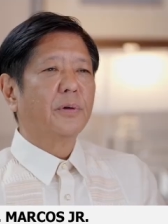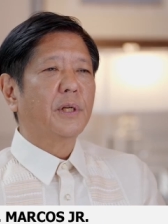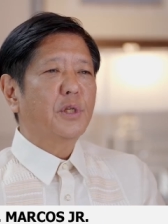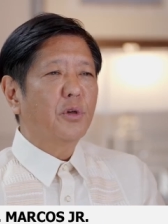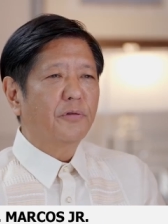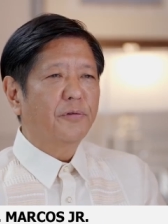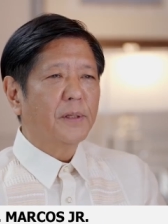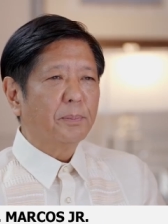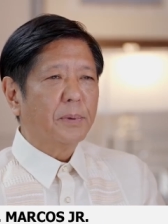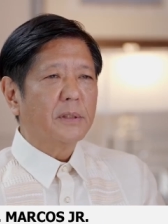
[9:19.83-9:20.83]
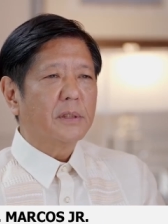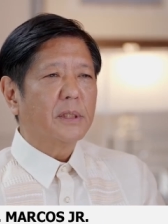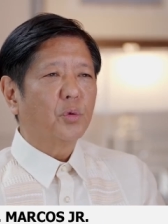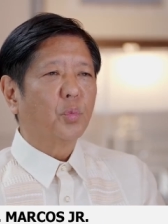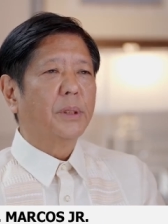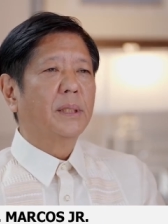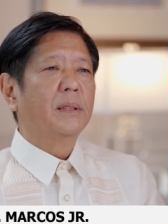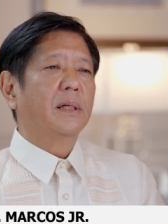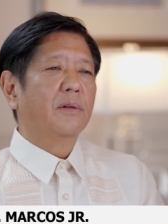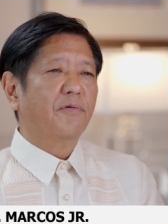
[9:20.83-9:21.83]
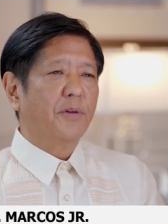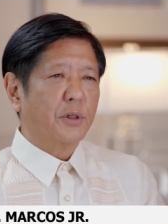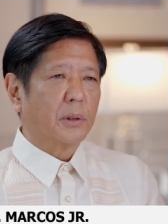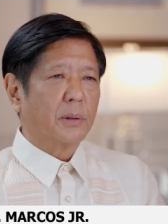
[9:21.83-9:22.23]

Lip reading: the new Philippines that we envision.